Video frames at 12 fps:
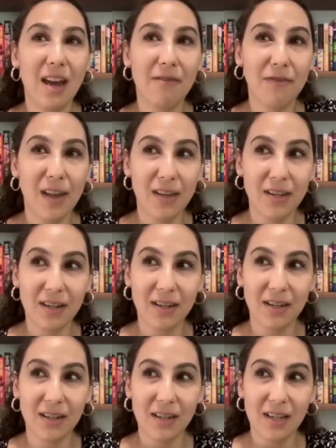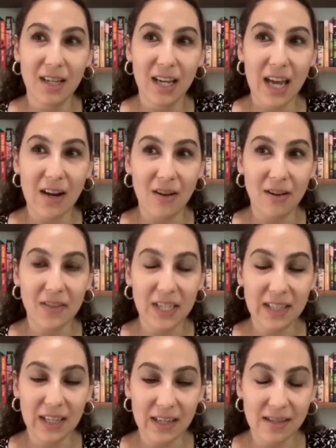at failure and all of
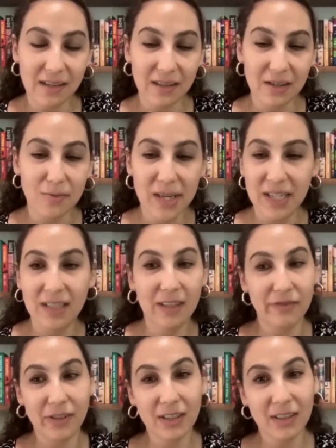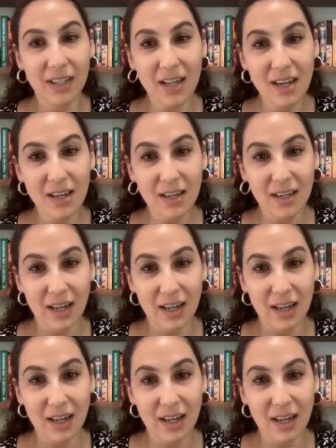these things a little bit differently.